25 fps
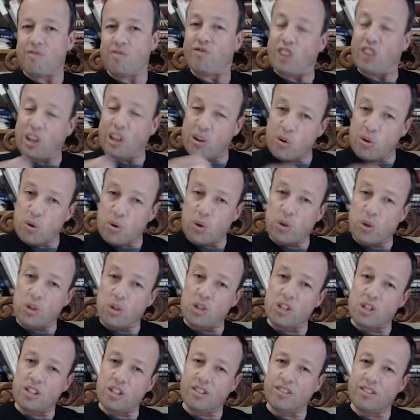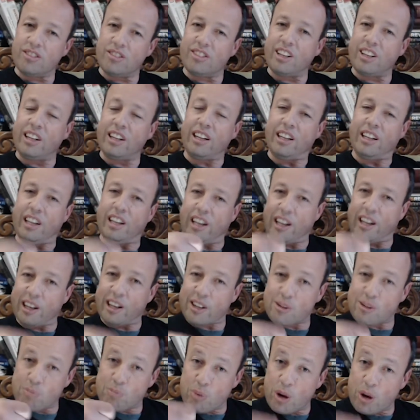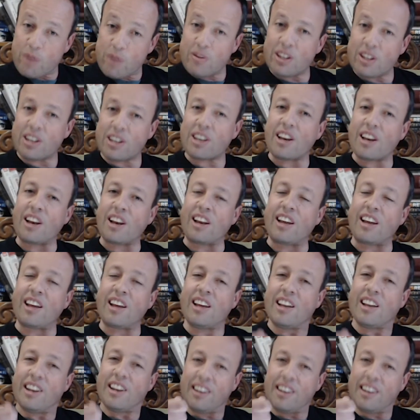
because he is permanently